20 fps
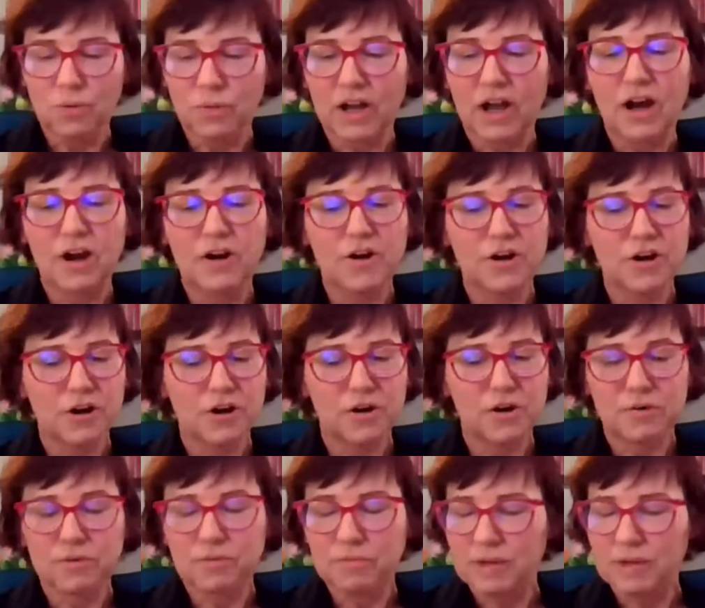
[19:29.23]

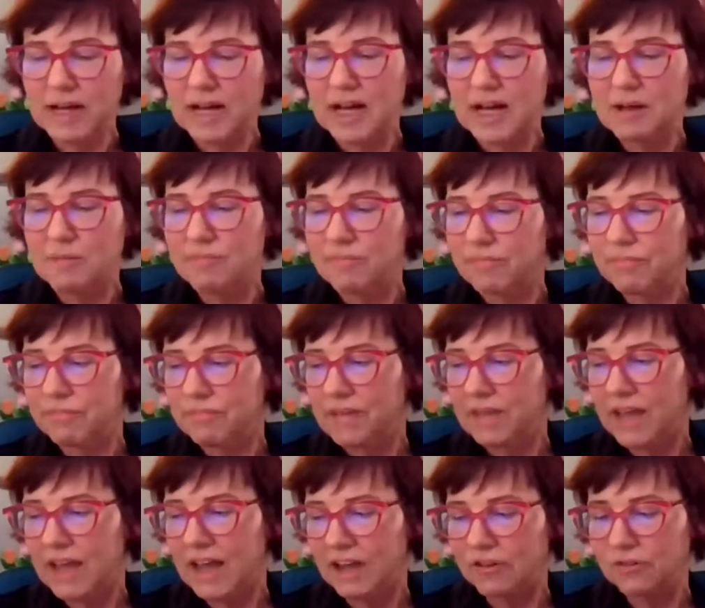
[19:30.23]
Ricardo,
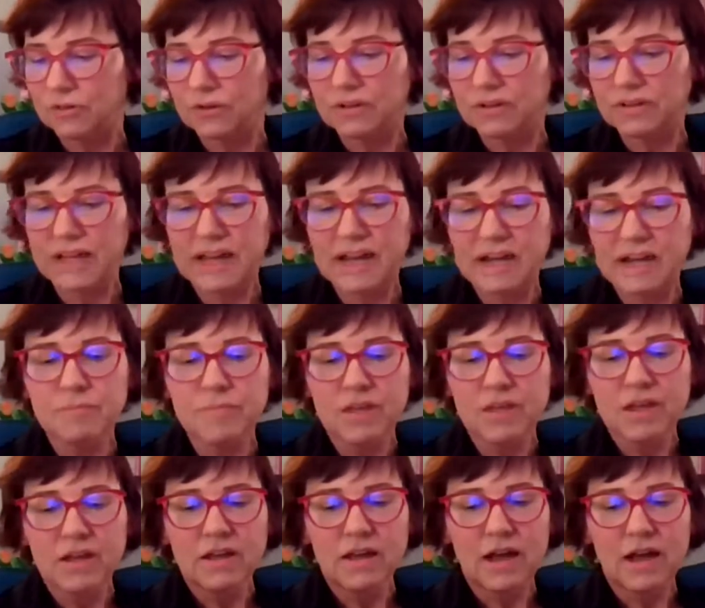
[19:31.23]
Hector,
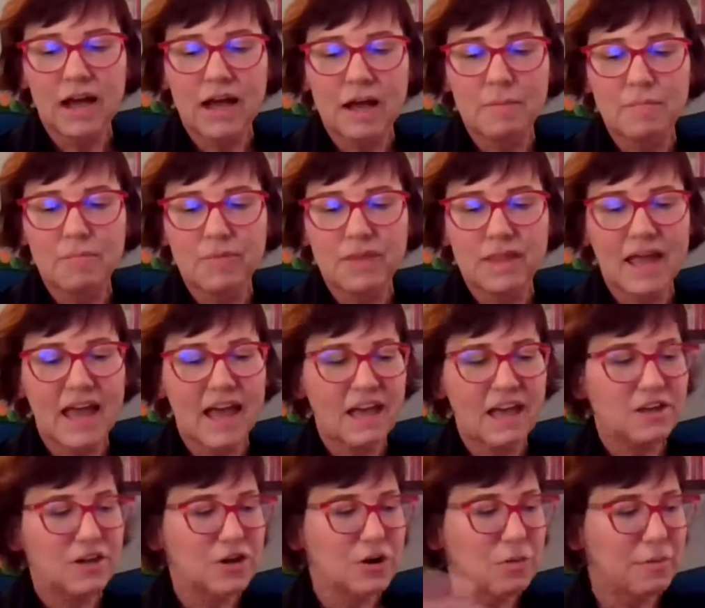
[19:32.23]

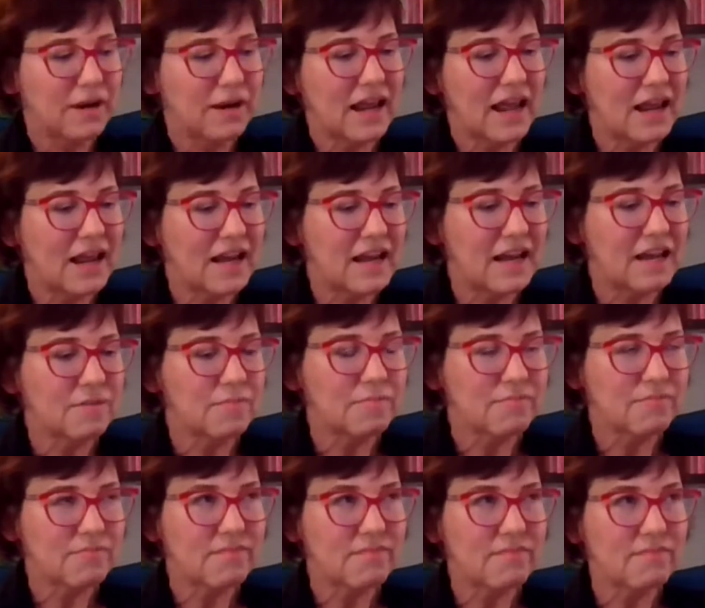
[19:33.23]
but any
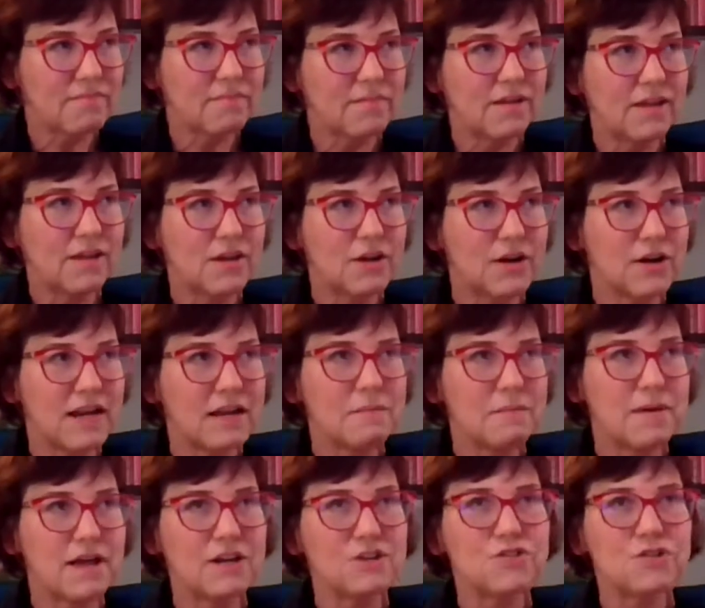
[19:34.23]

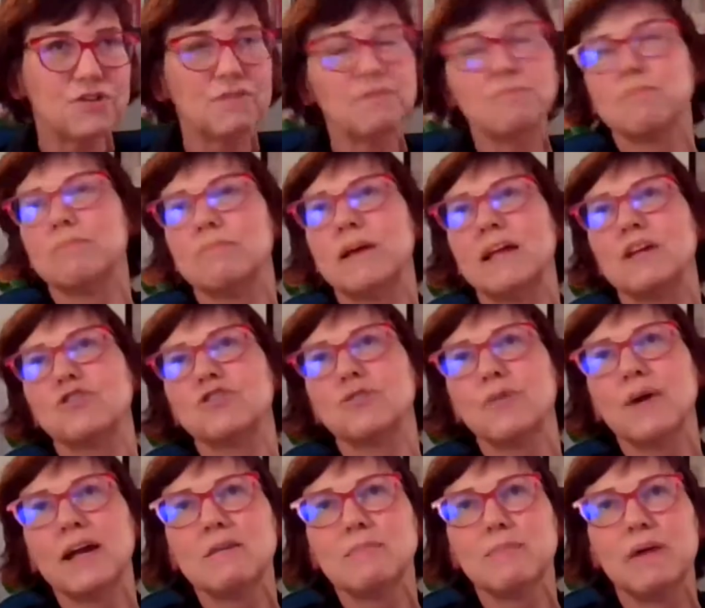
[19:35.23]
major main
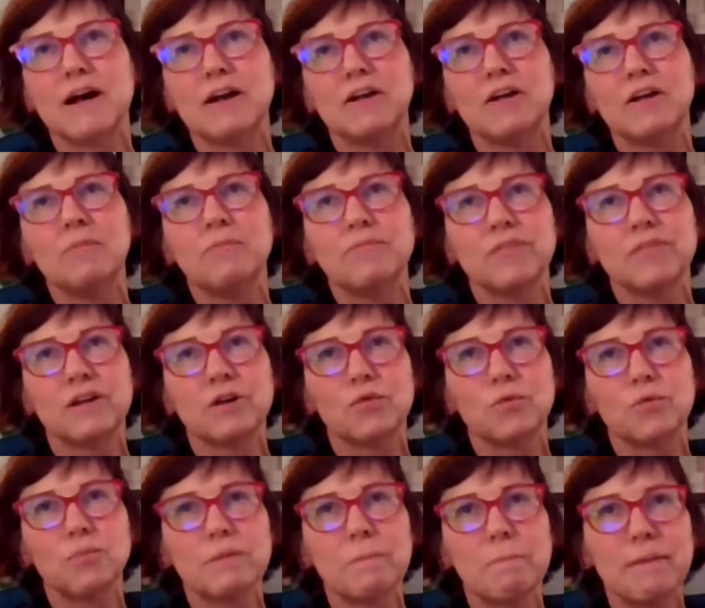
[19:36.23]
trade model,
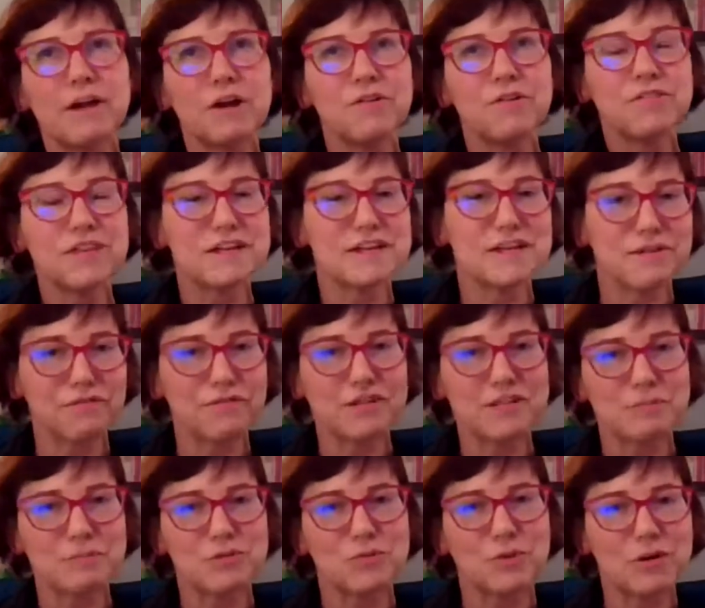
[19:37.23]
the bigger the
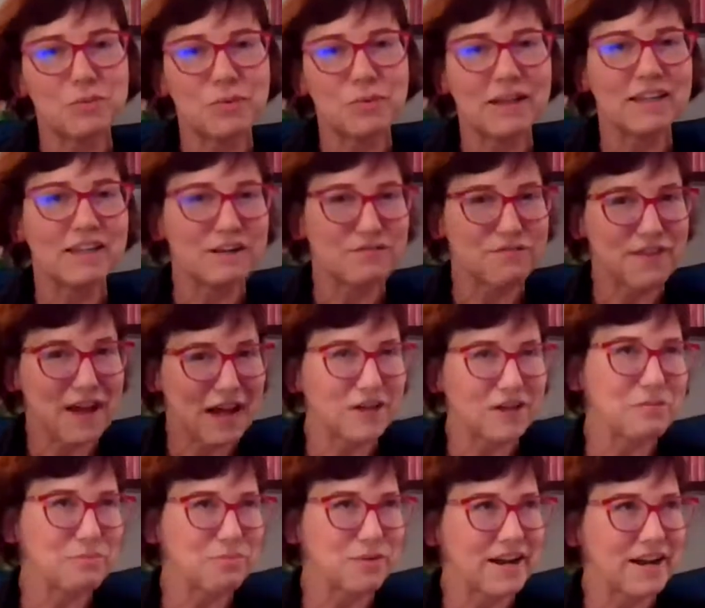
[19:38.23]
difference between relative
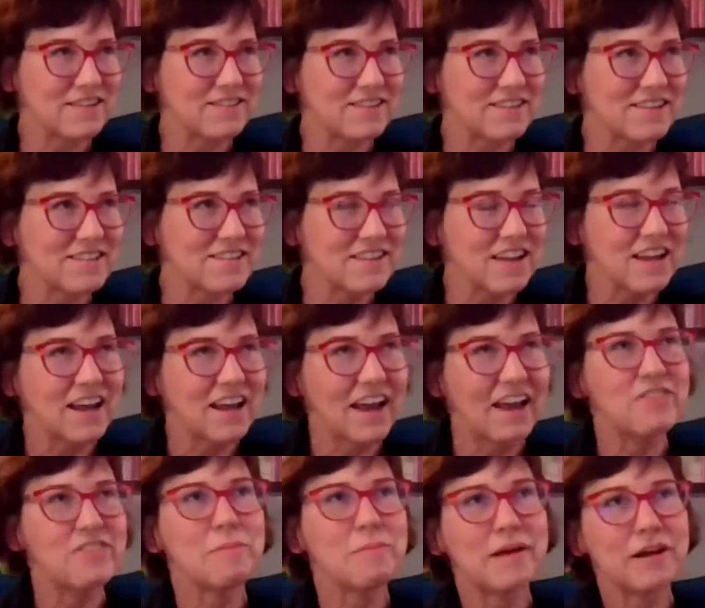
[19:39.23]
factor prices
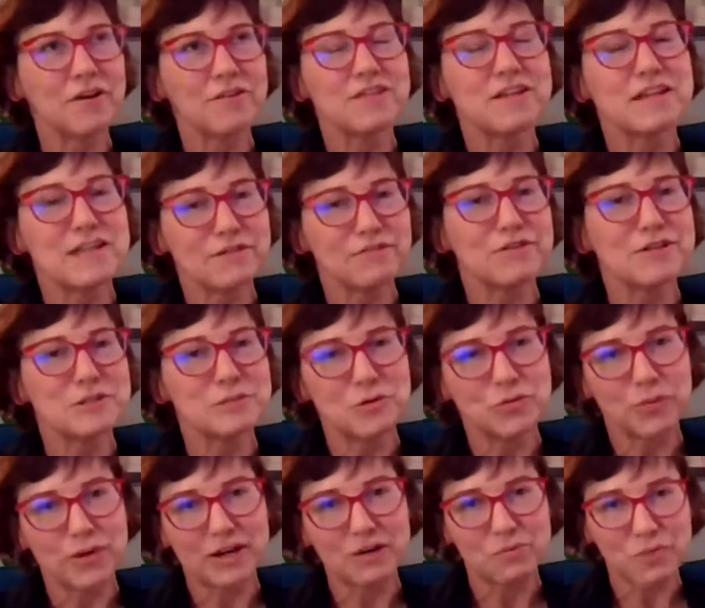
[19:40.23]
and the bigger the difference
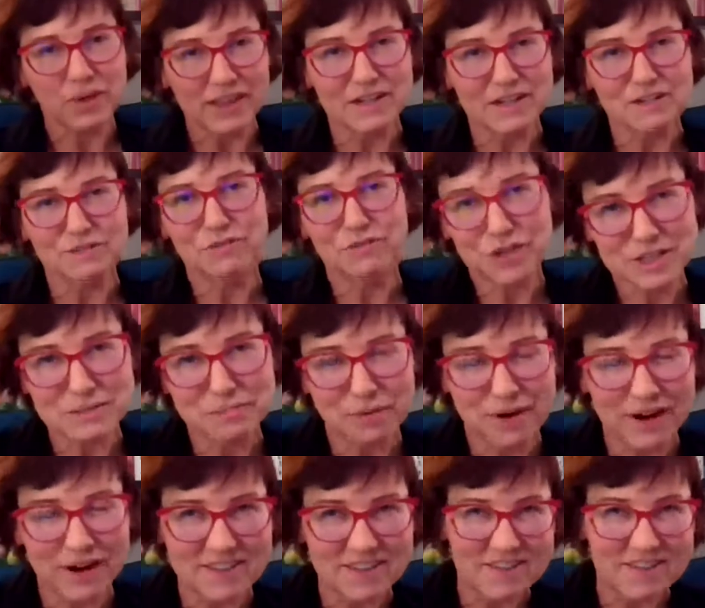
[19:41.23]
between relative goods
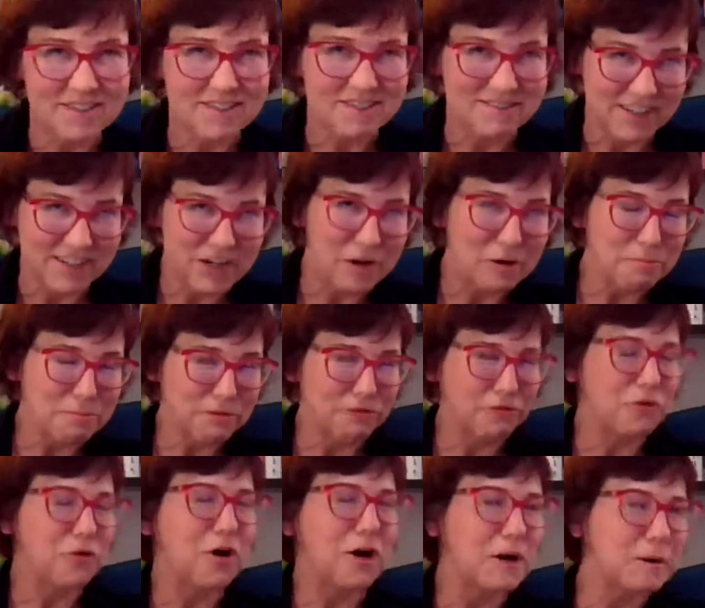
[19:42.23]
prices,
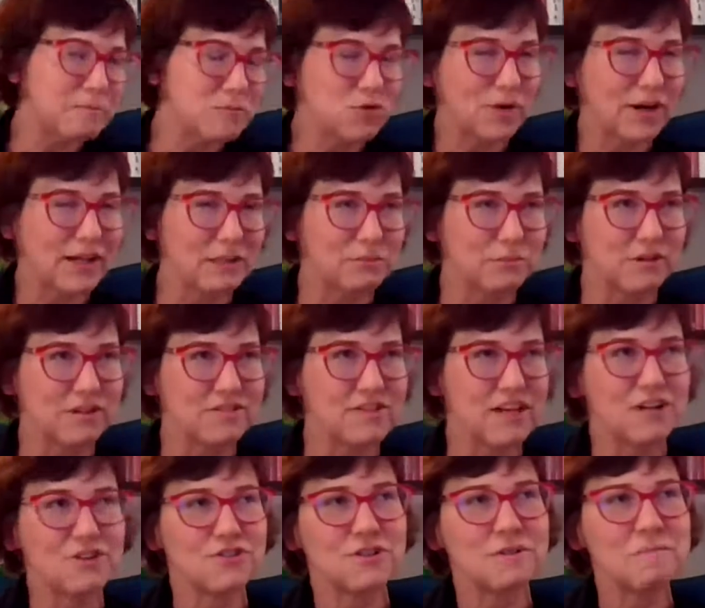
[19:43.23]
before trade
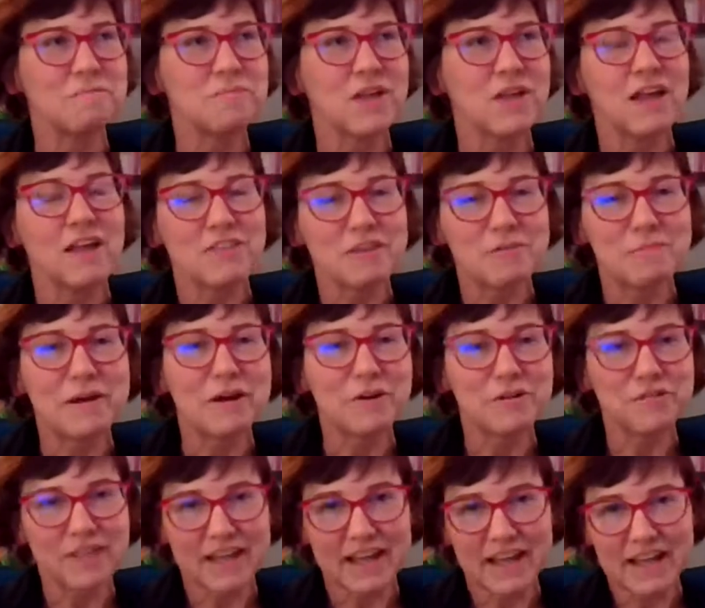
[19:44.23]
liberalization, the
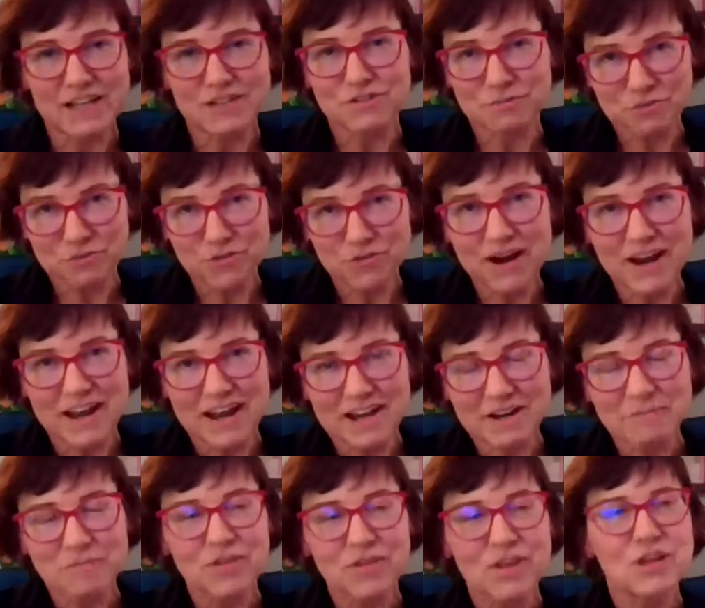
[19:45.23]
bigger the gains from
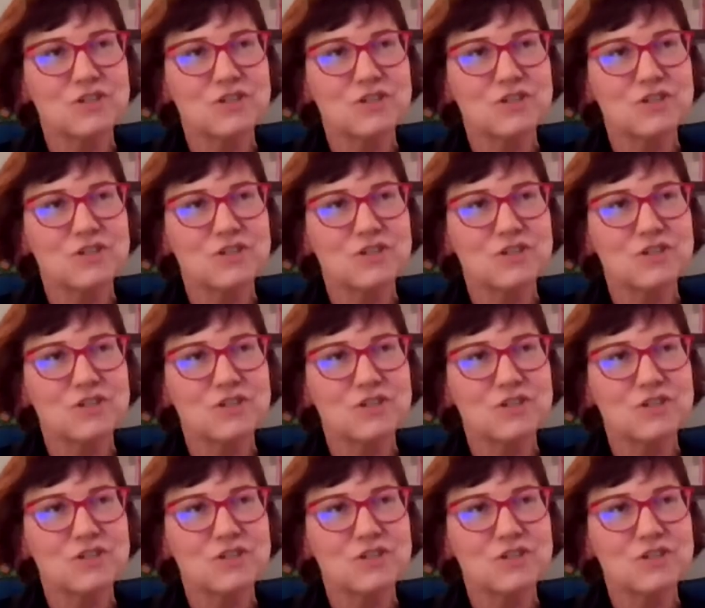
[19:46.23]
trade.